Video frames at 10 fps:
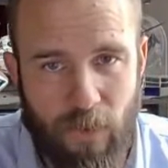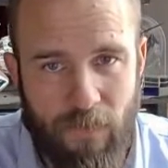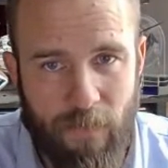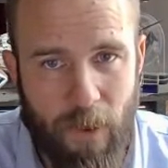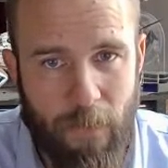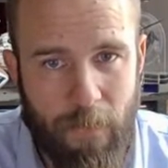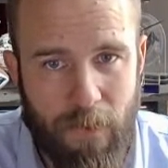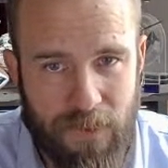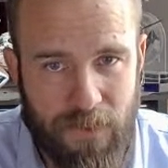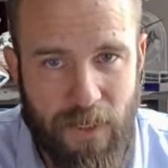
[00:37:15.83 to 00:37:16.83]
work from home and
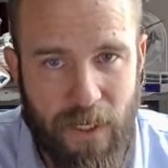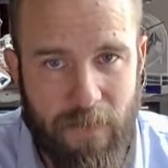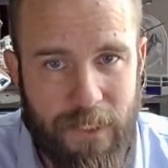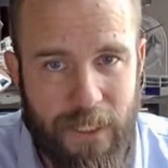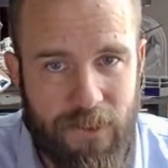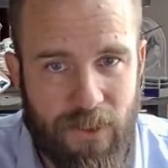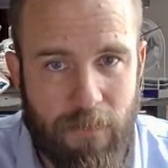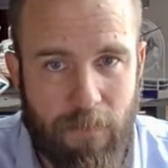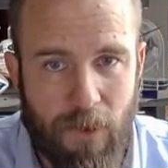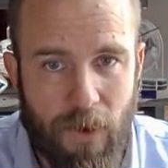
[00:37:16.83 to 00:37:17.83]
push through documentation
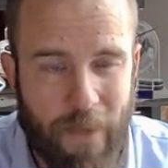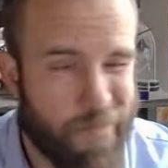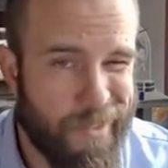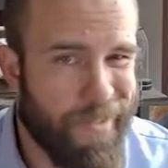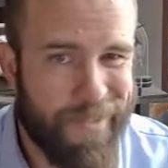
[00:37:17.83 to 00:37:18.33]
and programs.